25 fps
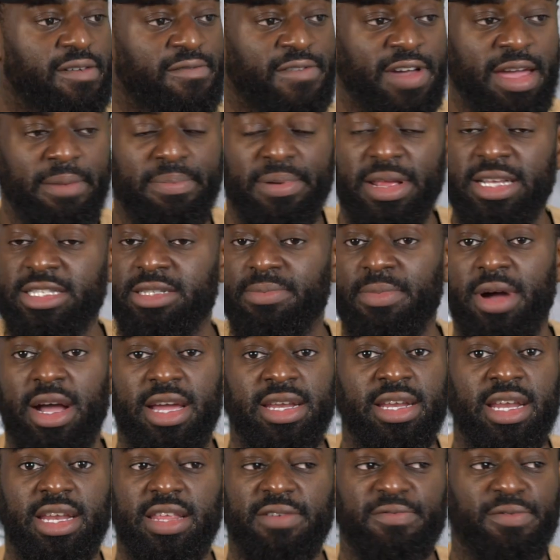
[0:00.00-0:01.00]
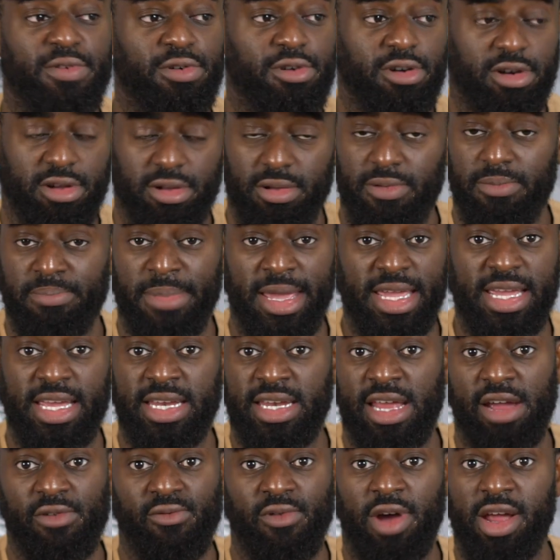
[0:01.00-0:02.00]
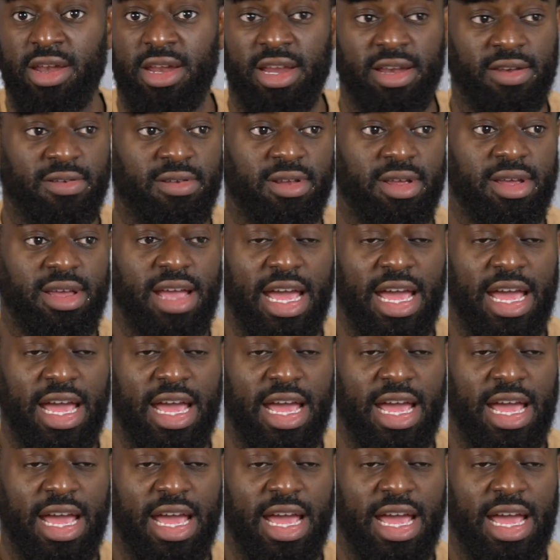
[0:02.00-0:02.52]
fair play to Martinelli for making that run and,